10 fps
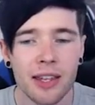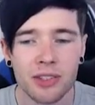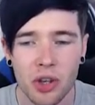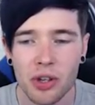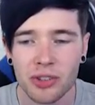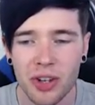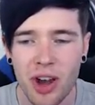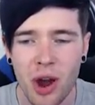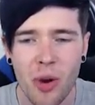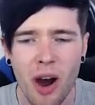is good to
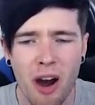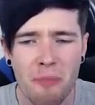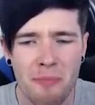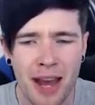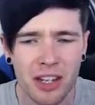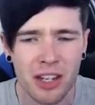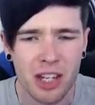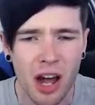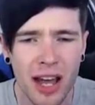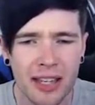know. Oh man,
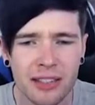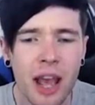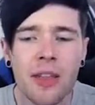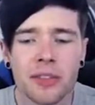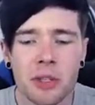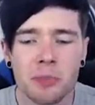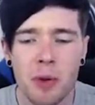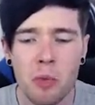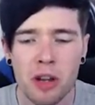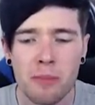guys, this has
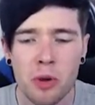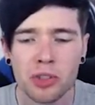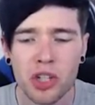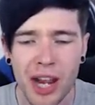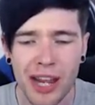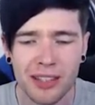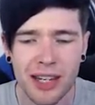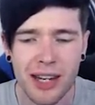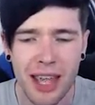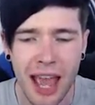been one of the most
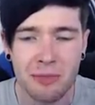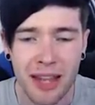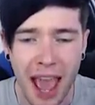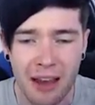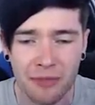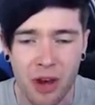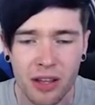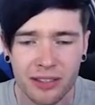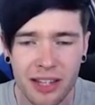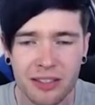suggested games
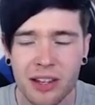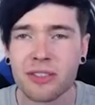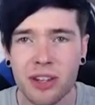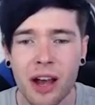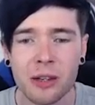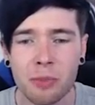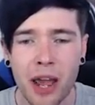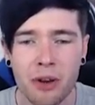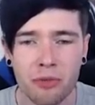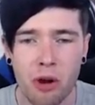ever since I've started
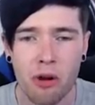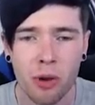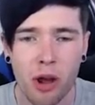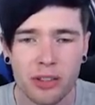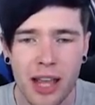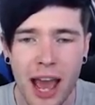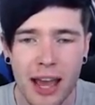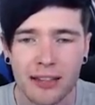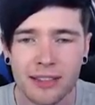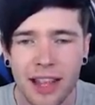playing Roblox,
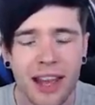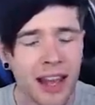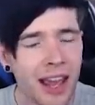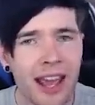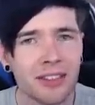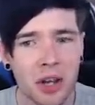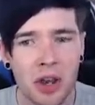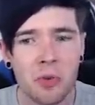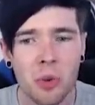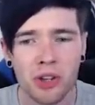and it's a
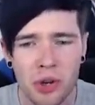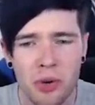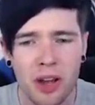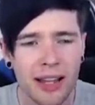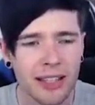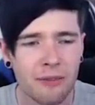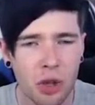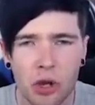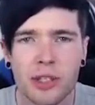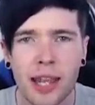good one. You guys
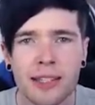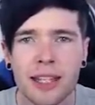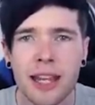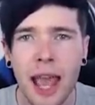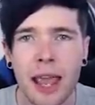have good taste in